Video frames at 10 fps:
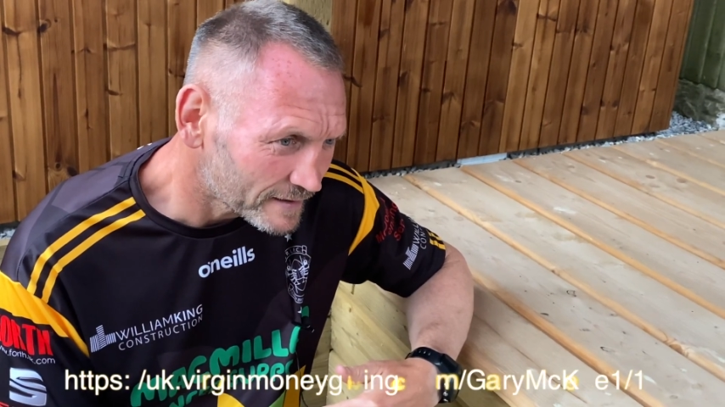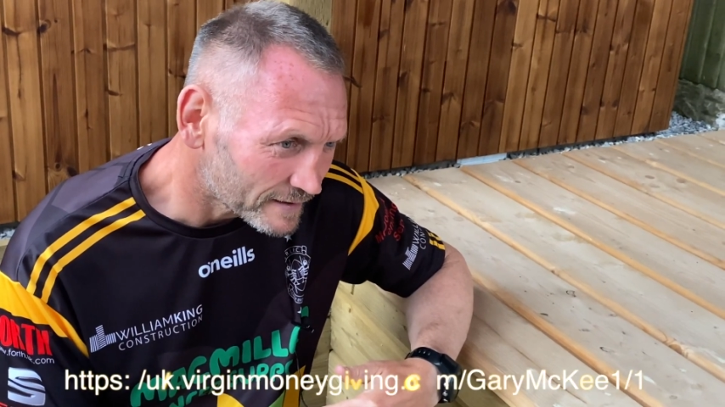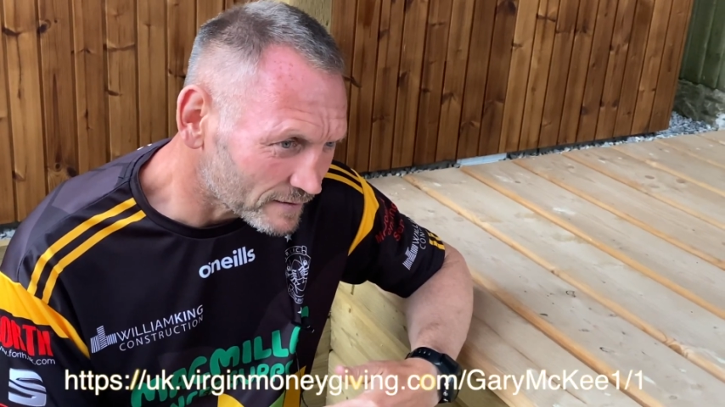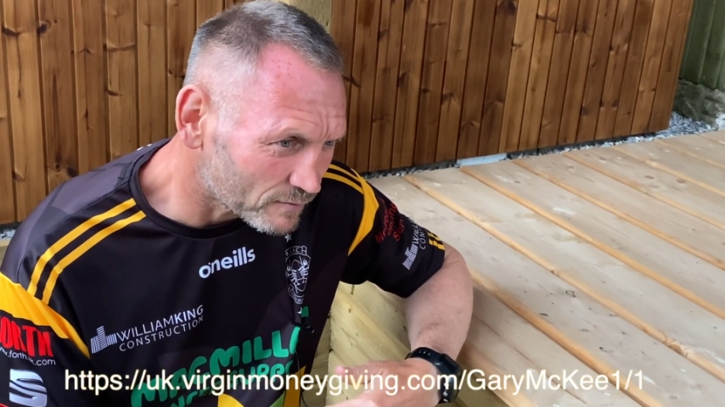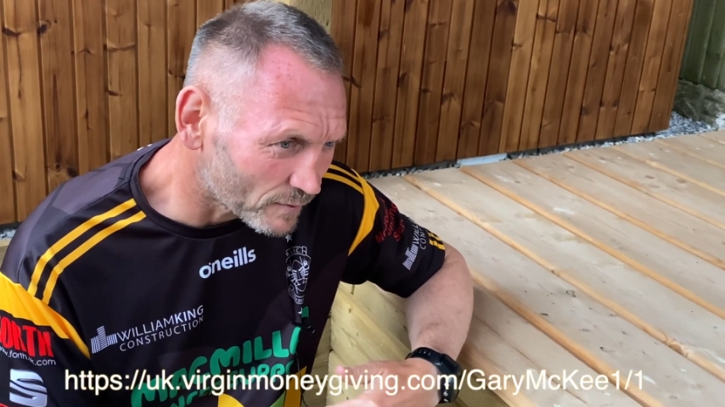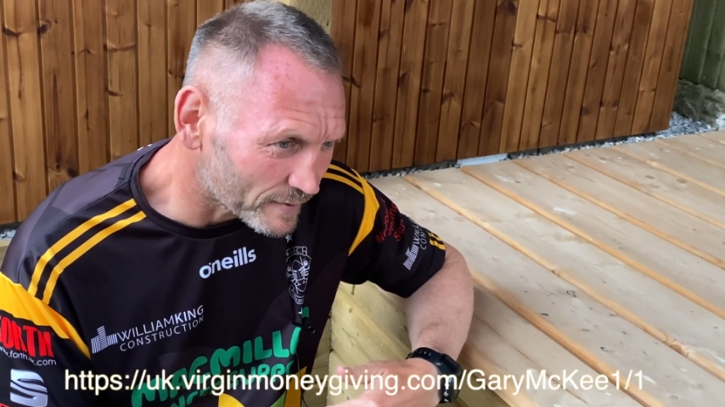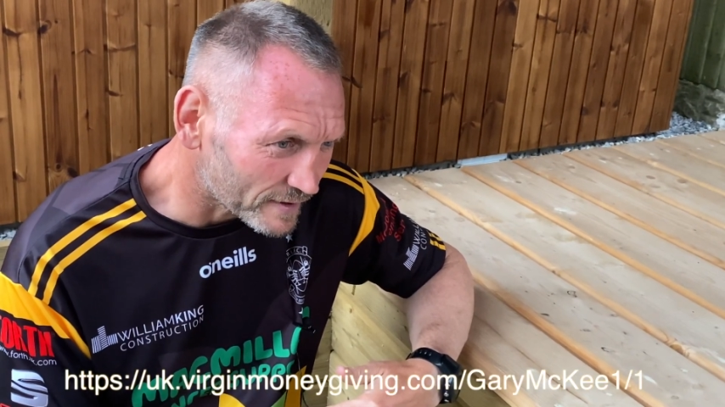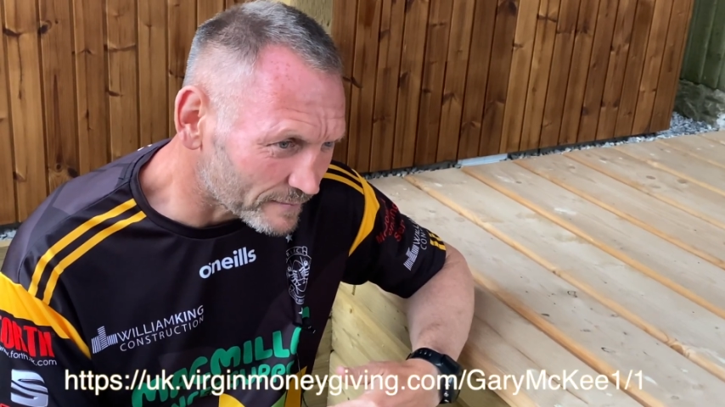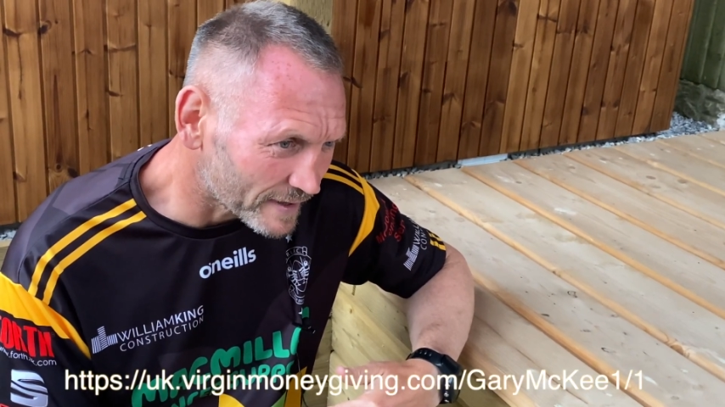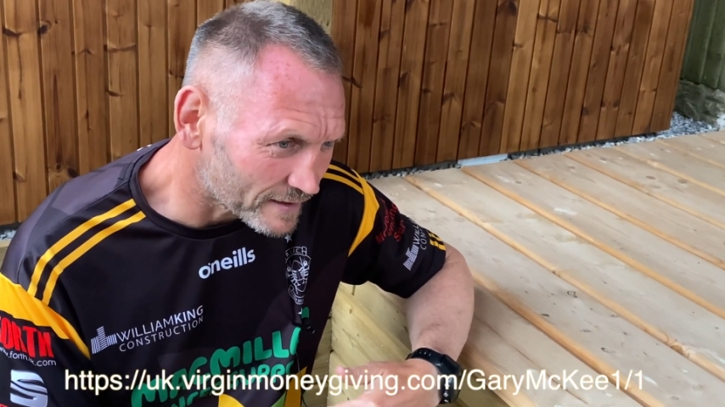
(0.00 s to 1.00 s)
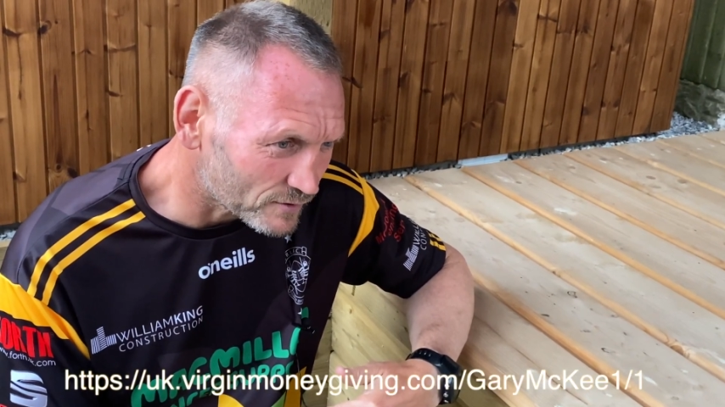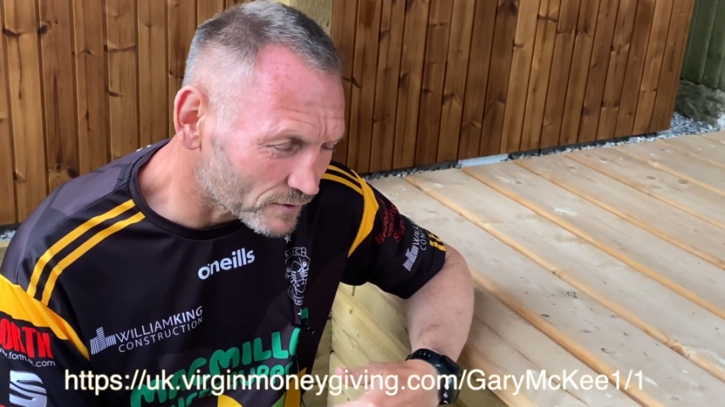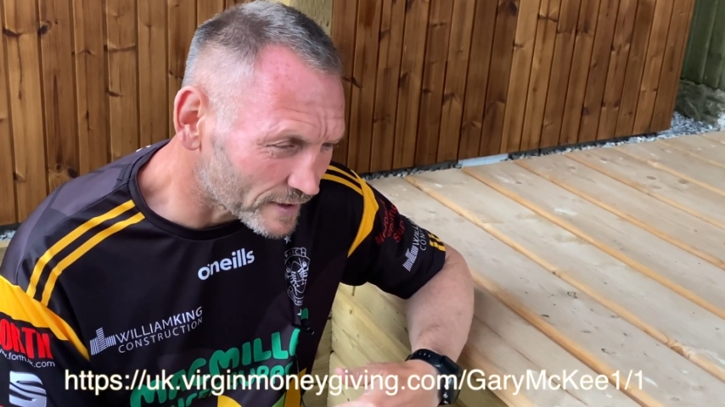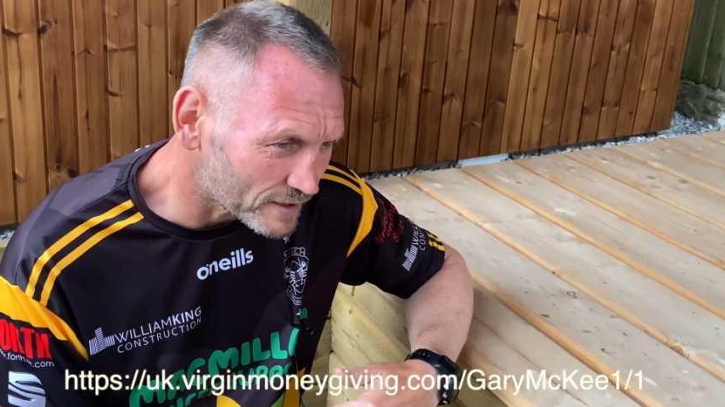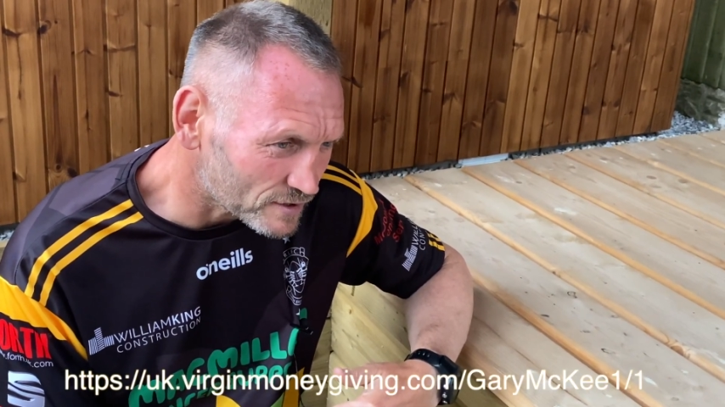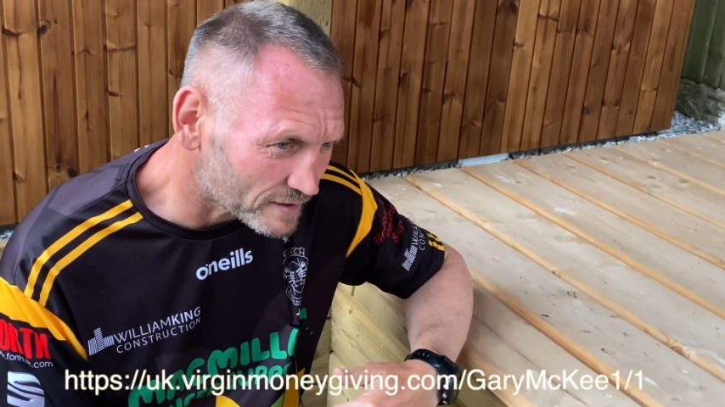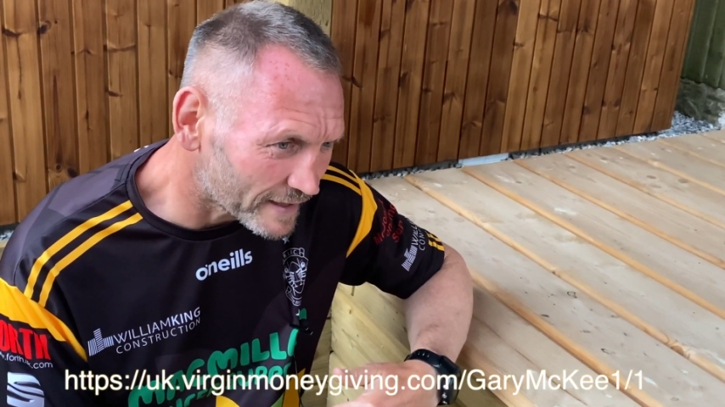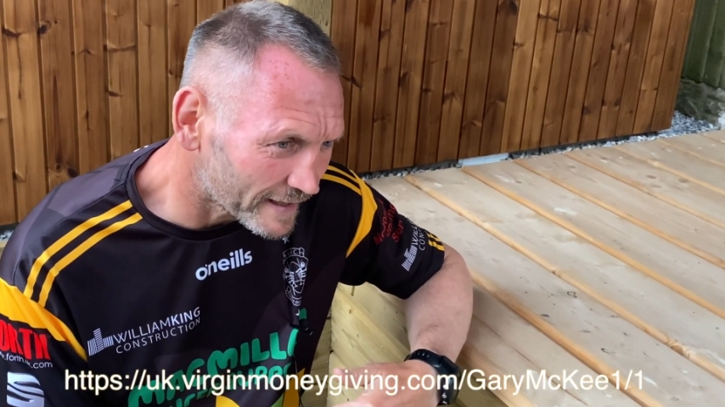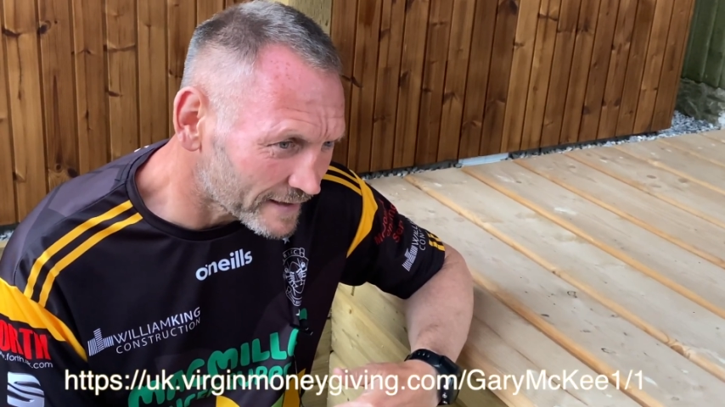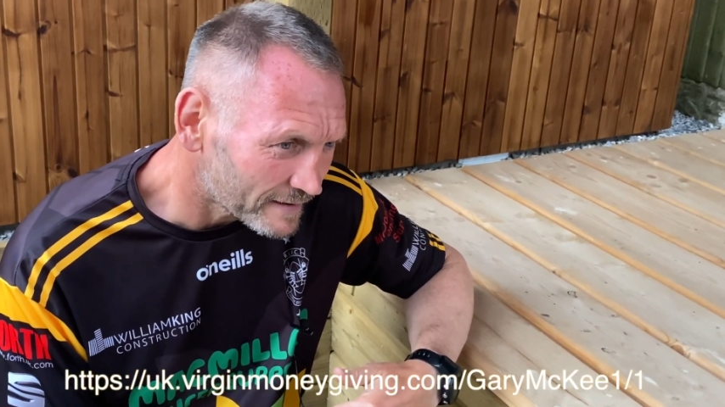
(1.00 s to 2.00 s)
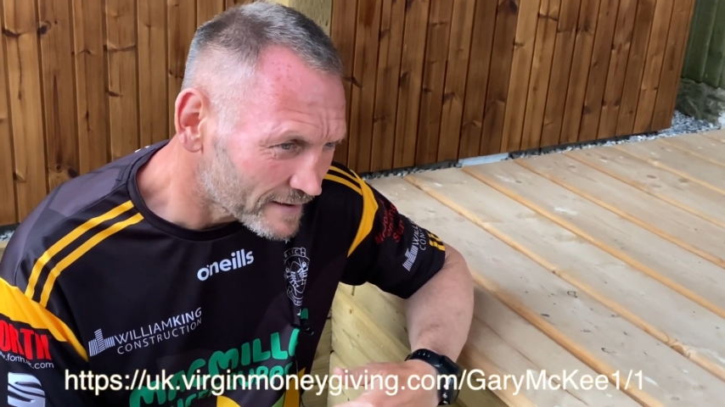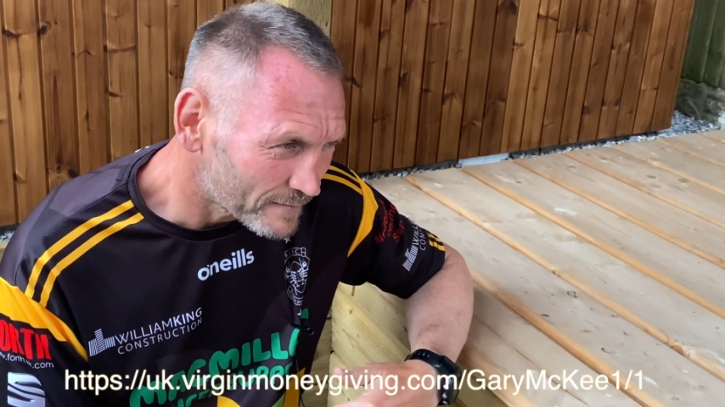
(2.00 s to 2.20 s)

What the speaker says: it'll come up and you can make a donation there.